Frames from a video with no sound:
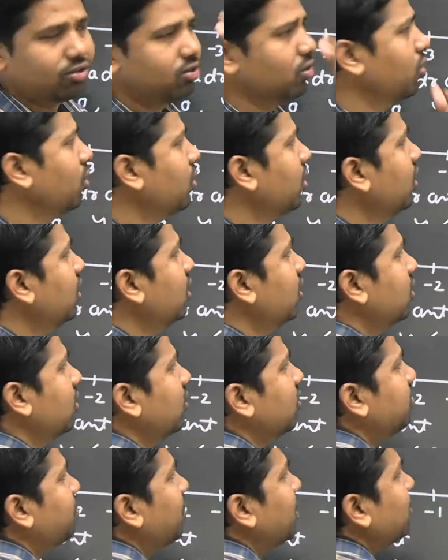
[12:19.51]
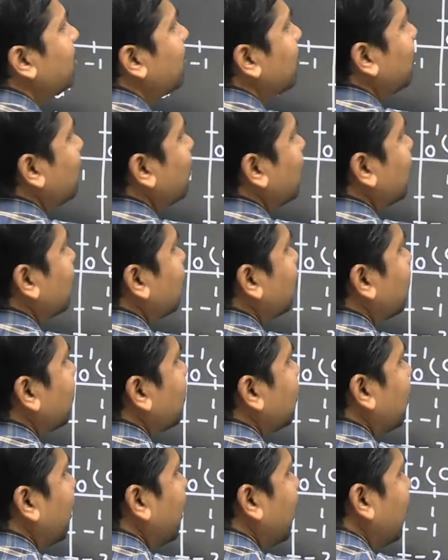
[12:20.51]
So this much distance,
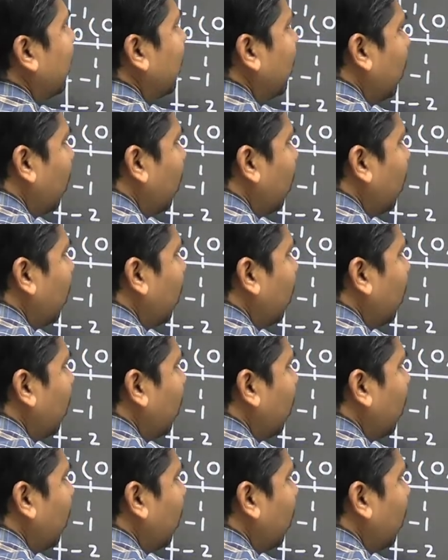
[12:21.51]
right?